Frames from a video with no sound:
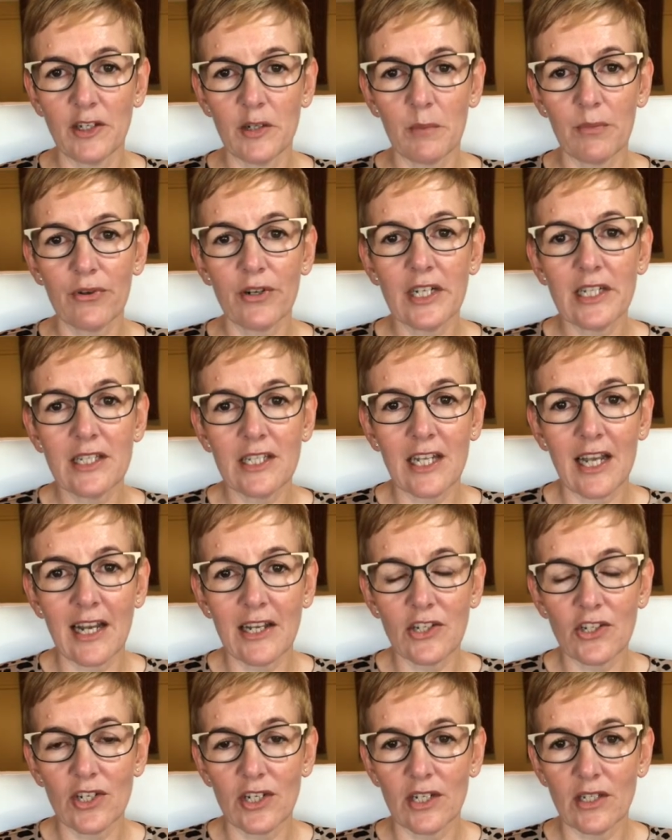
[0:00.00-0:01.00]

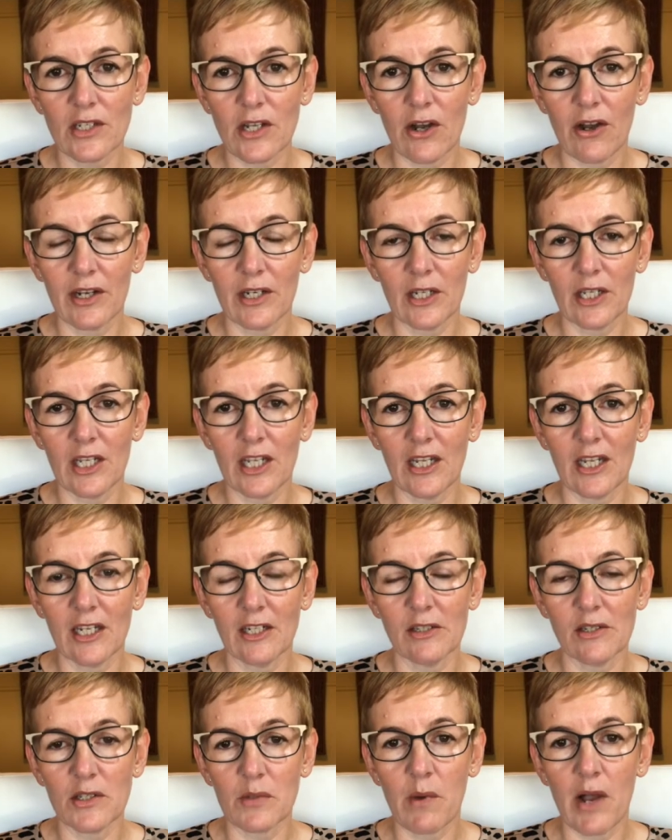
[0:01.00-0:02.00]
Depreciation is going to kick
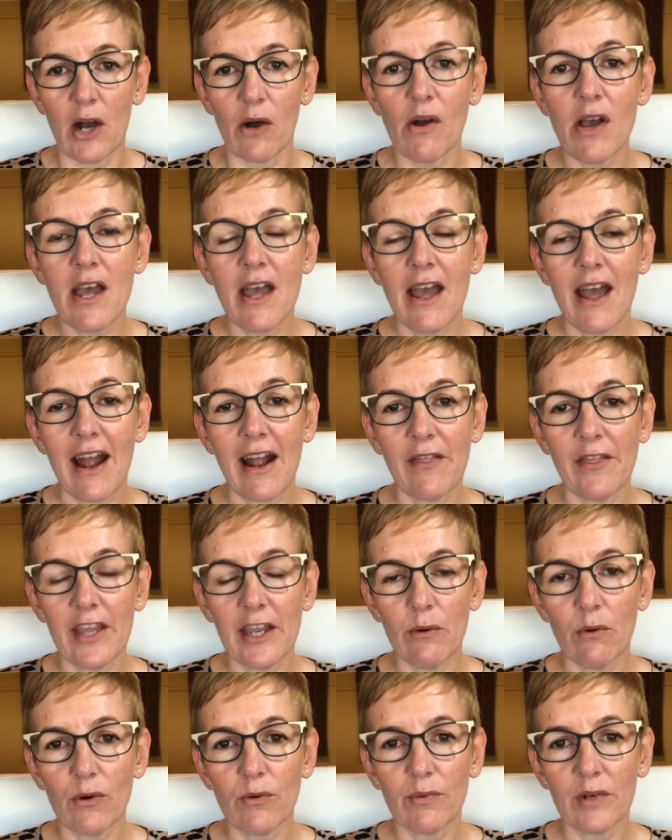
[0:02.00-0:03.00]
in as well, and
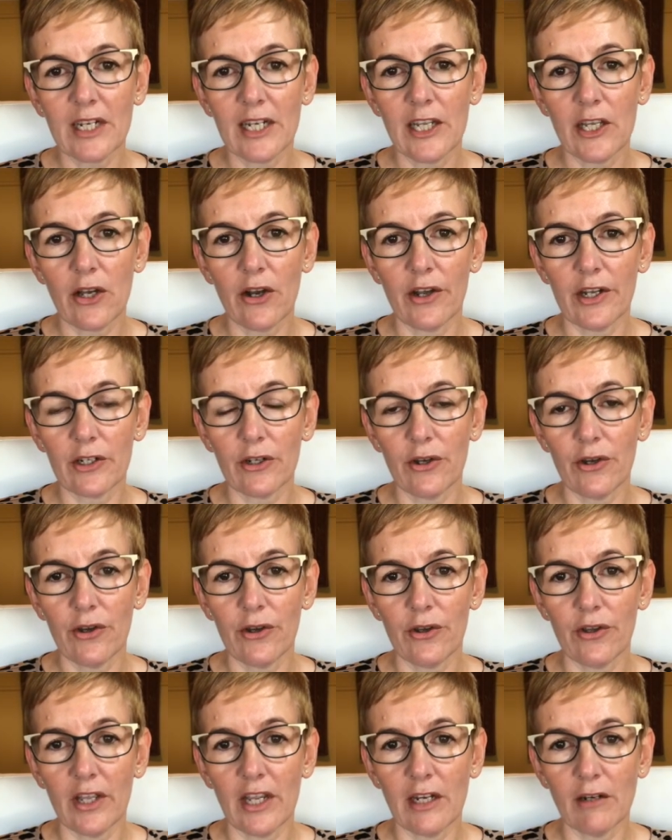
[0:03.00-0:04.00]
they're all really going to
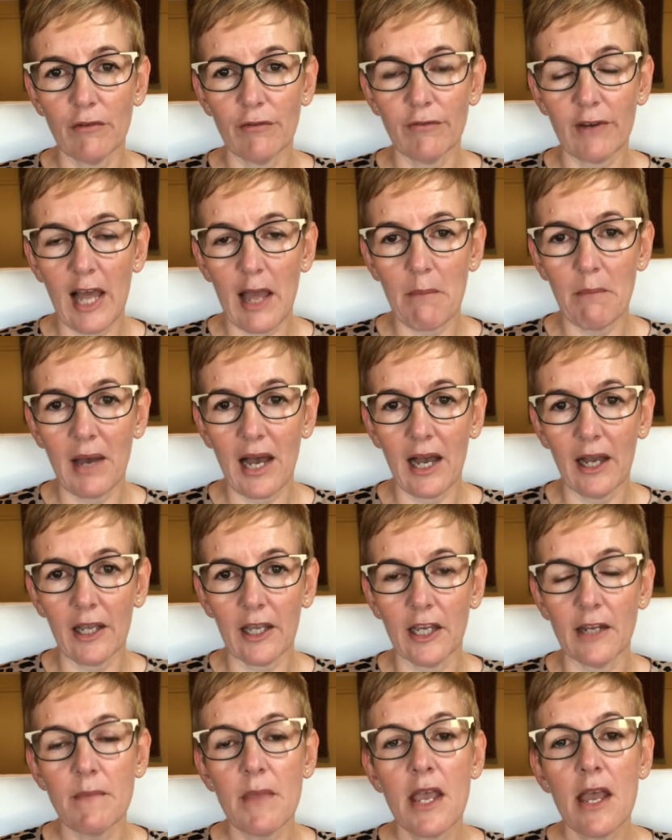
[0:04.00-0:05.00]
hurt in a flat
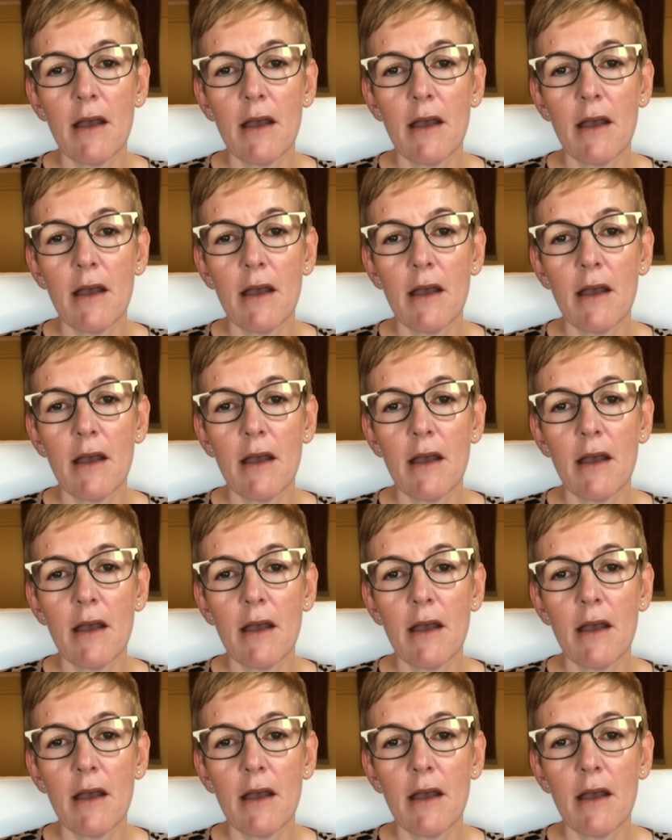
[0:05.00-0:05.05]
market.